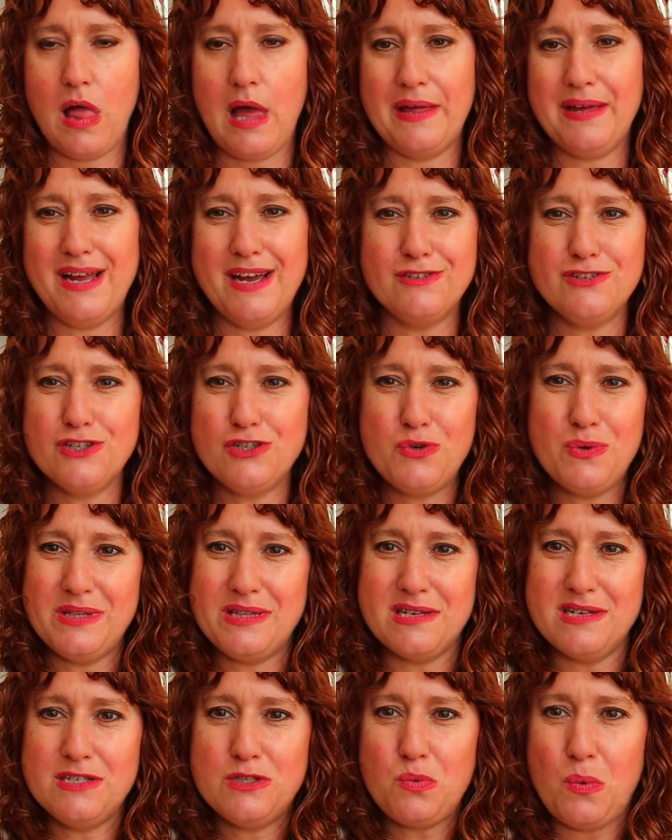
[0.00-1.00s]
I think I'll just do
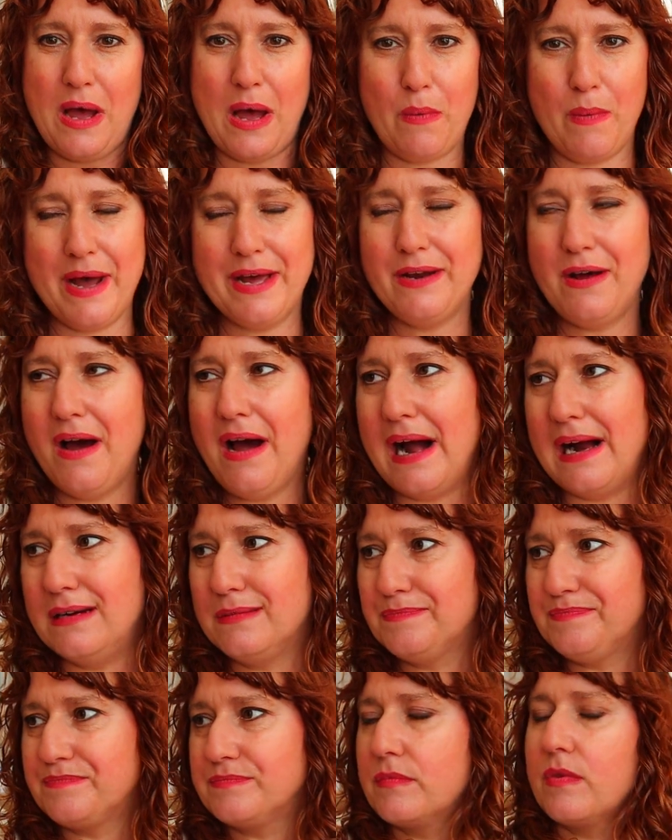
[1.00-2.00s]
it this way. Why
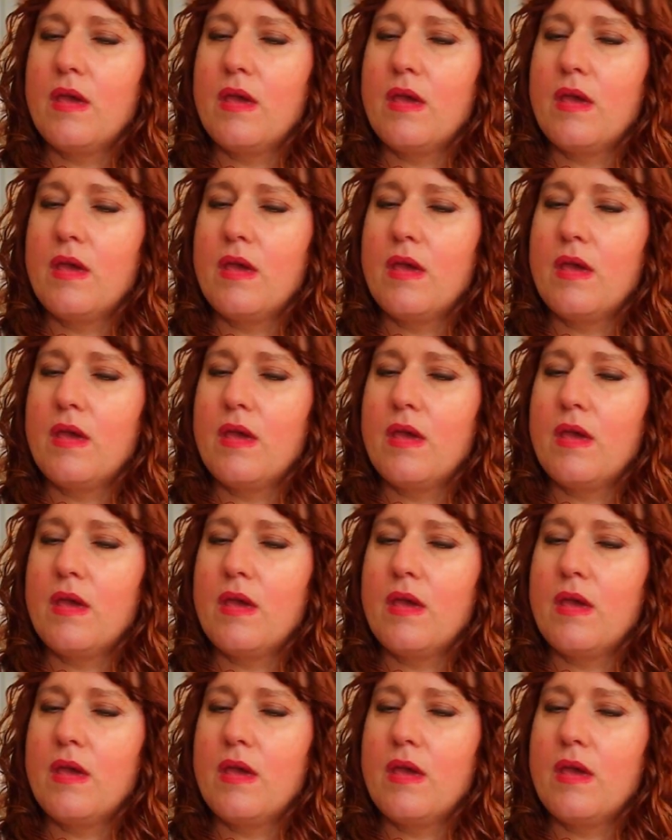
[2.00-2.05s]
not?